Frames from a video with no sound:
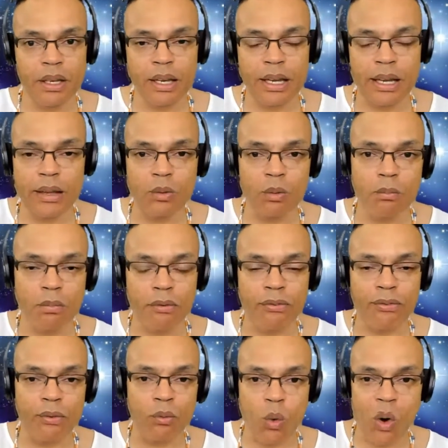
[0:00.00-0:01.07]
And
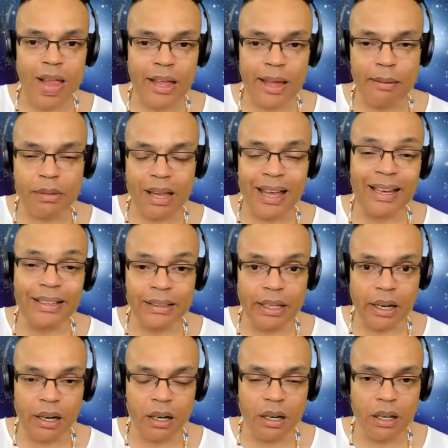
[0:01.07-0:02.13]
while I'm lying
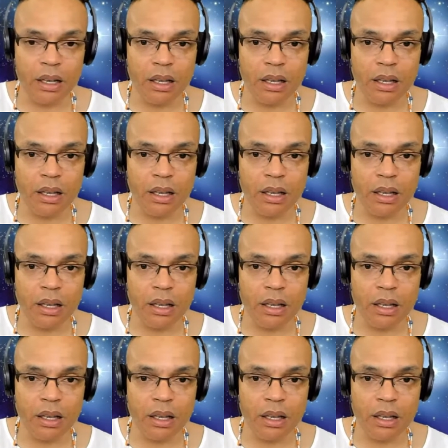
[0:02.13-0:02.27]
there,